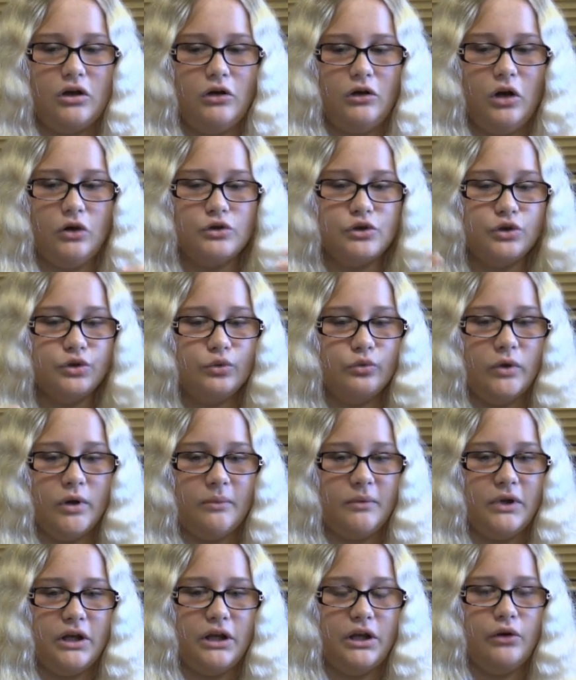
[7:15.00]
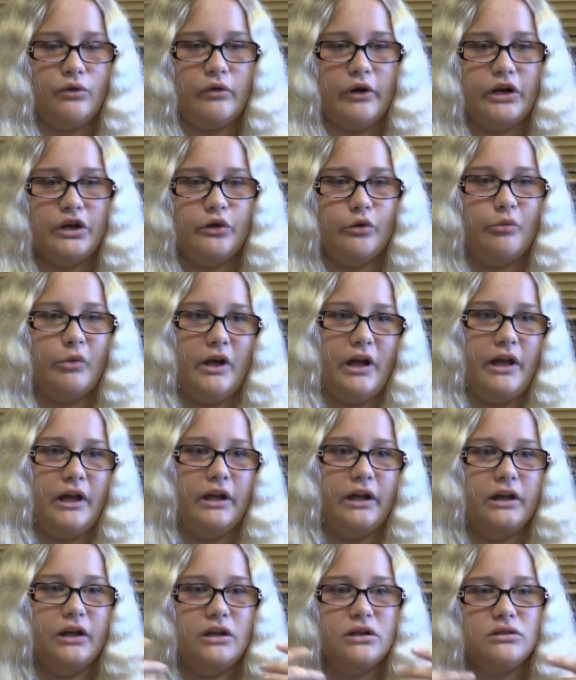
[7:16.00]
go swimming, riding your
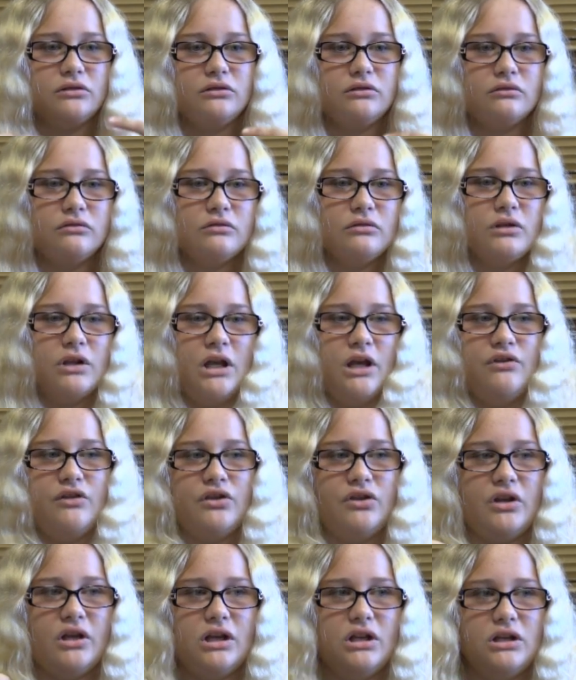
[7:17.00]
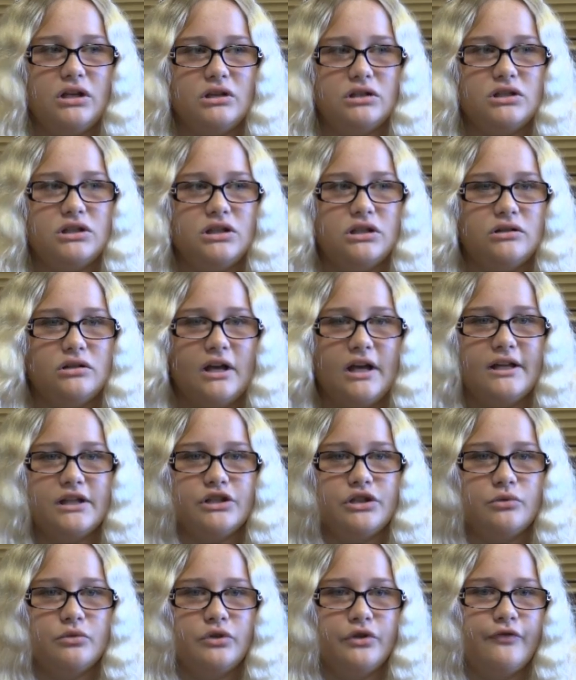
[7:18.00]
bike. And then they
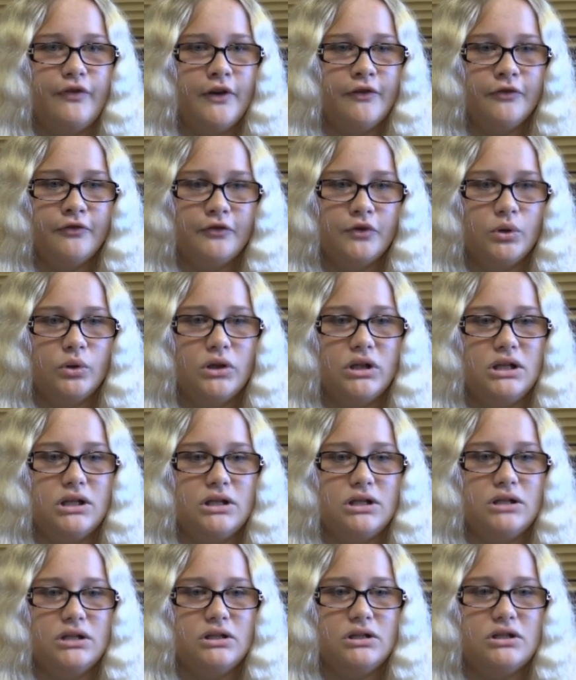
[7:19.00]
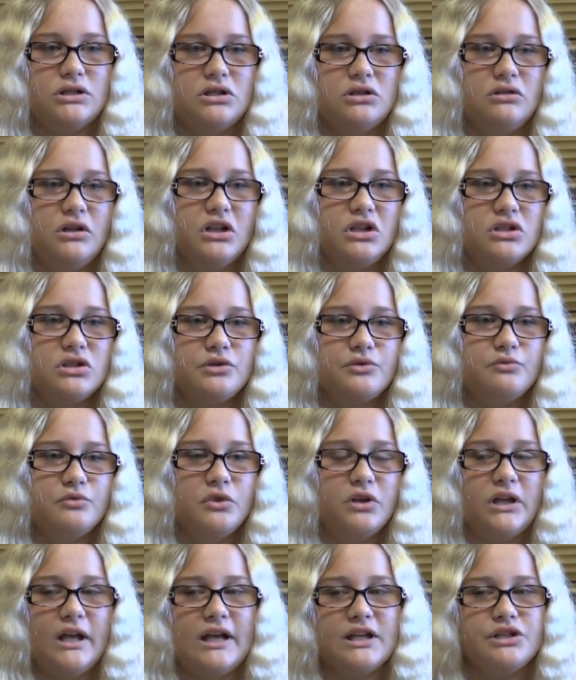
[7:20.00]
ask you what your favorite food is. And they just
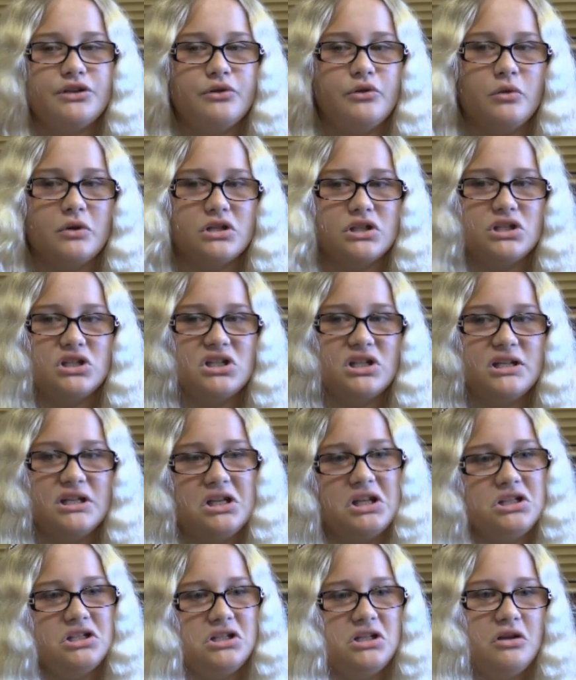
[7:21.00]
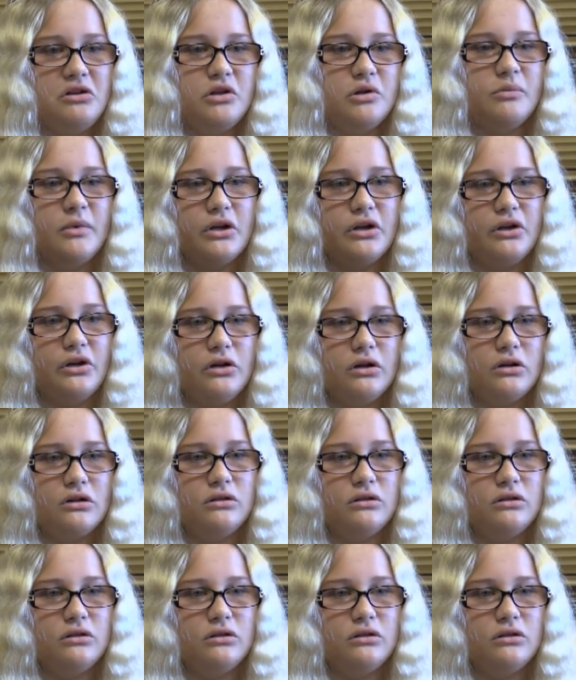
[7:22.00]
really ask you questions just to get to know you better.